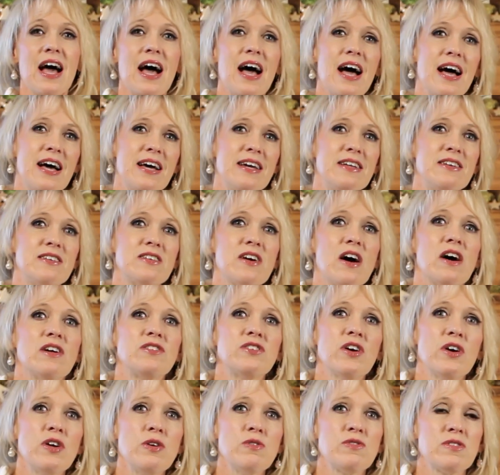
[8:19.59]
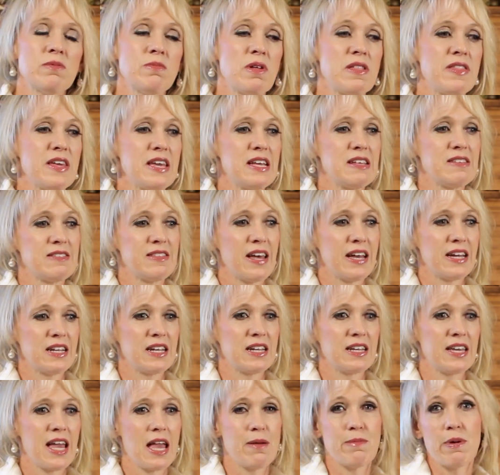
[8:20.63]
And I'll tell you some of the things
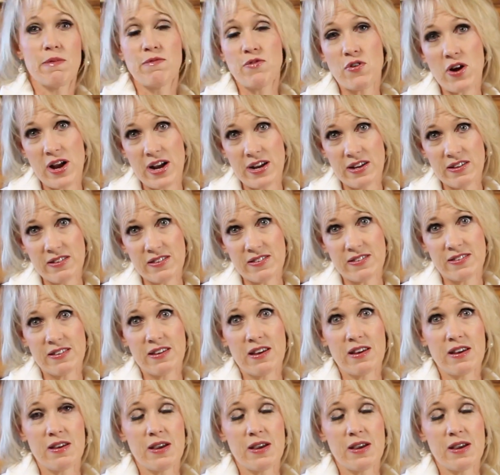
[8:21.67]
that came up for us.